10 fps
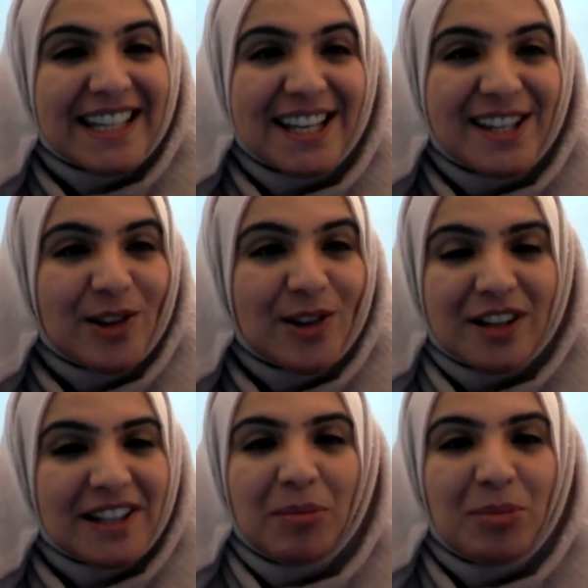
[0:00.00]
ski
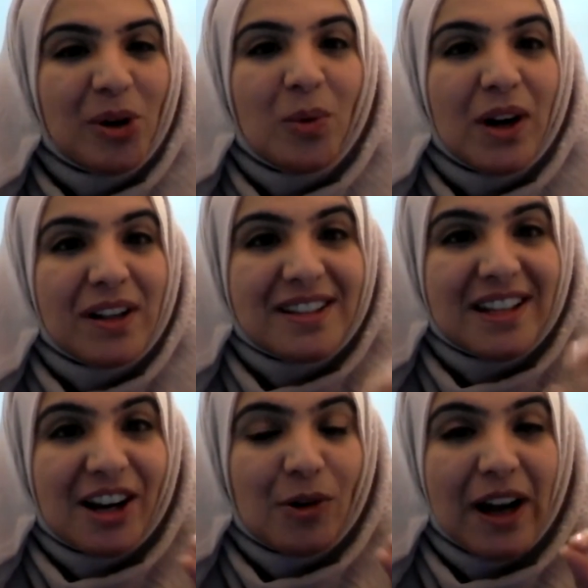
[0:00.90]
socks that I bought once
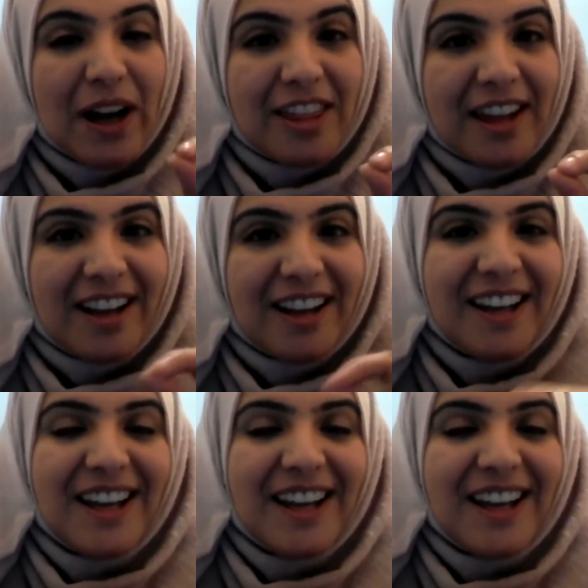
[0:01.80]
that are quite thick.